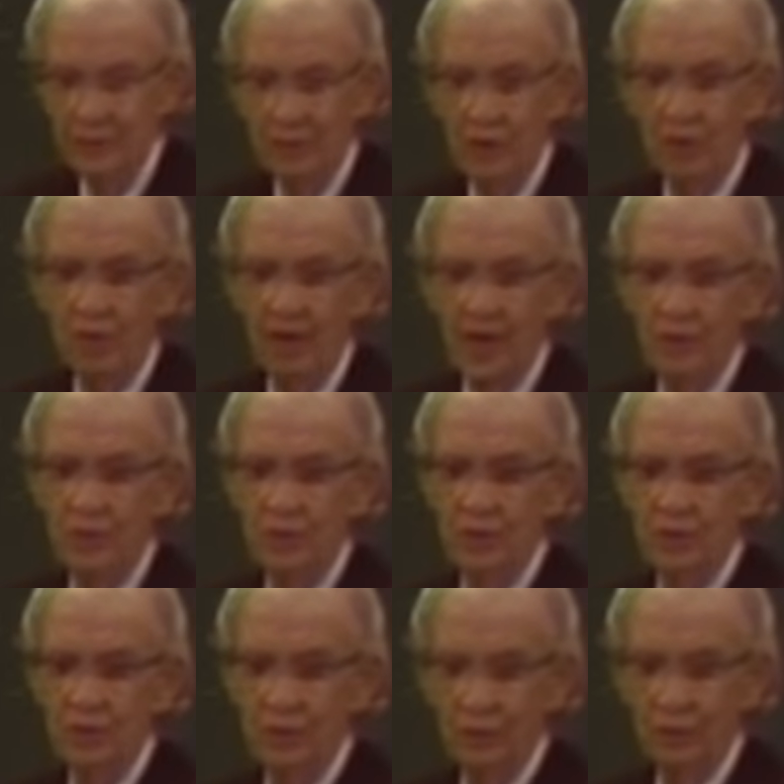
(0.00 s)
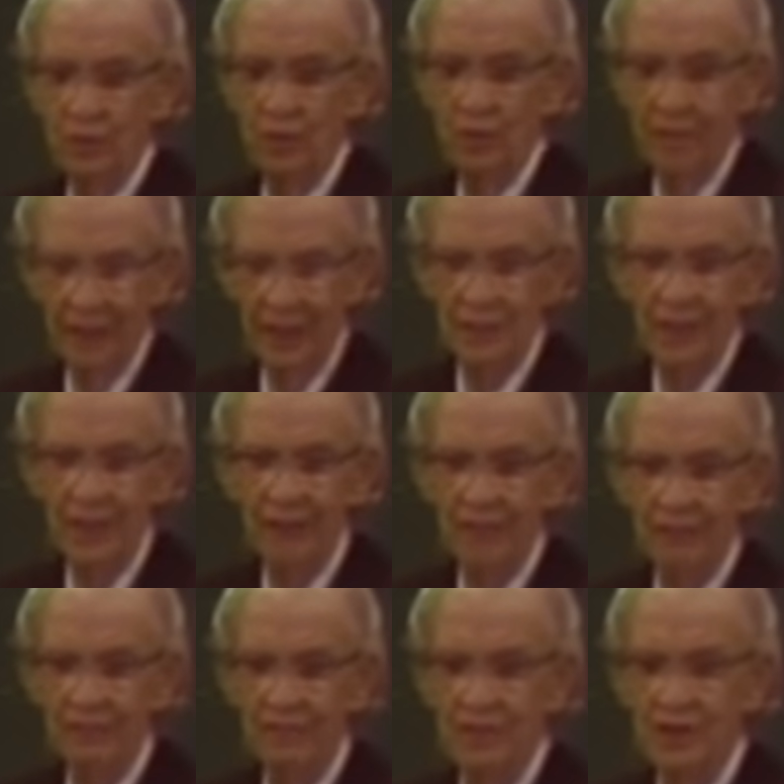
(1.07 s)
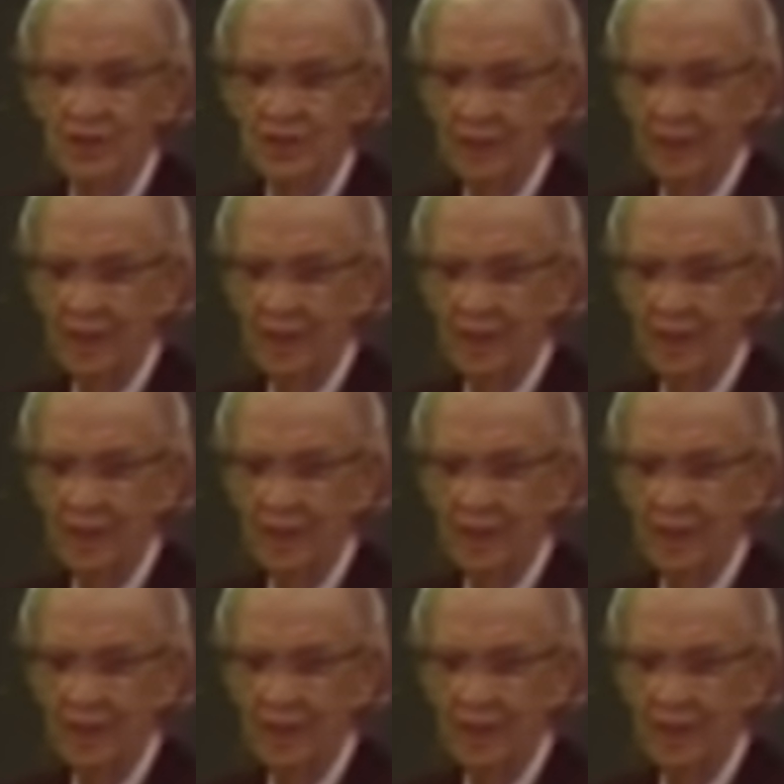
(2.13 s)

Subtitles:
programmers, who are much better, of course, than